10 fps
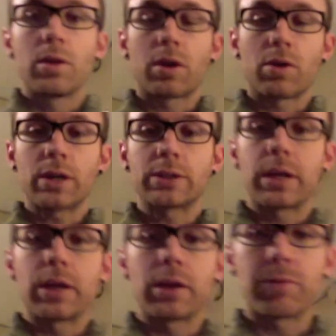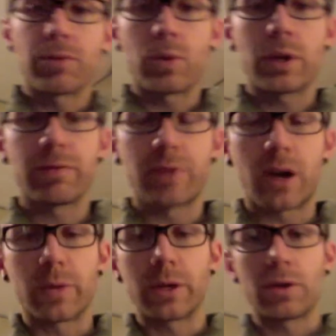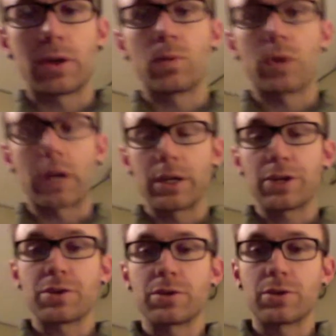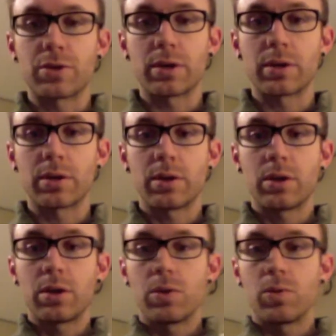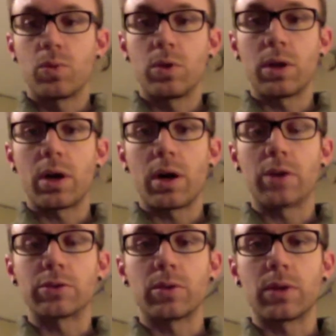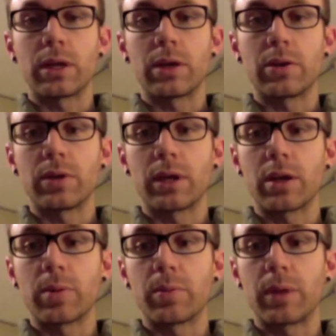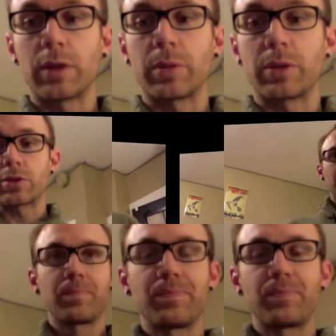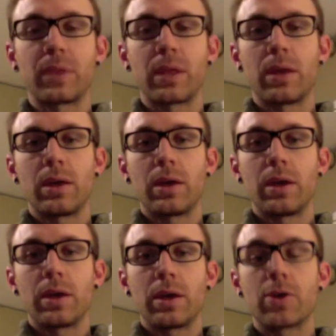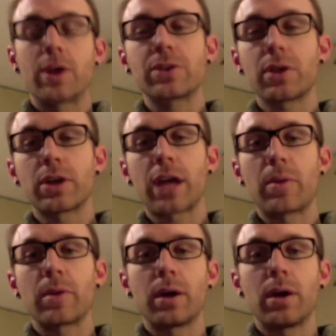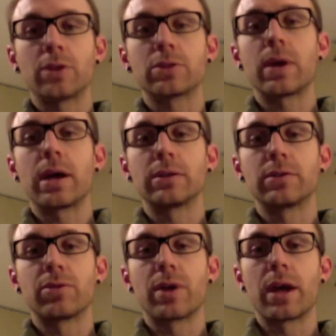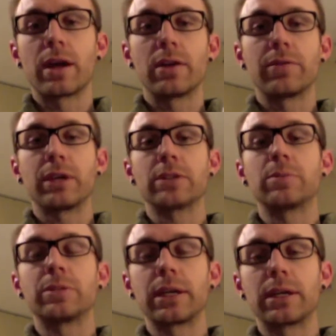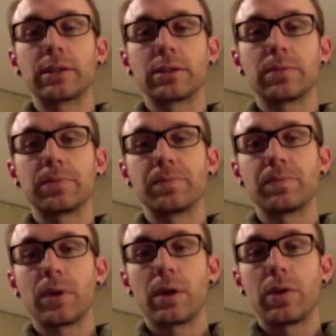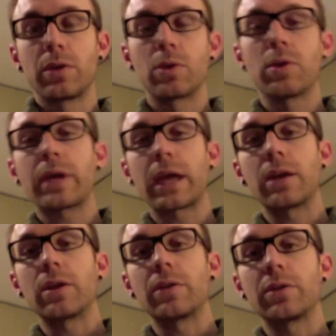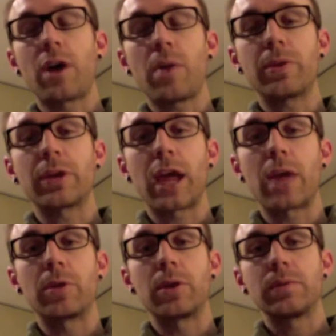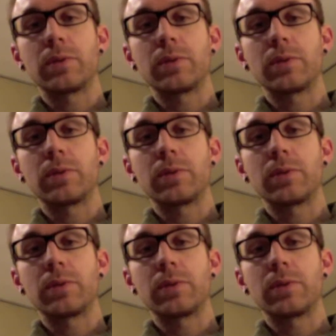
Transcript: correct setting for what environment you're in, what conditions you're in, will also allow you to get your best picture. Your SLR camera also has a variety of custom settings. They're located on the top of the camera,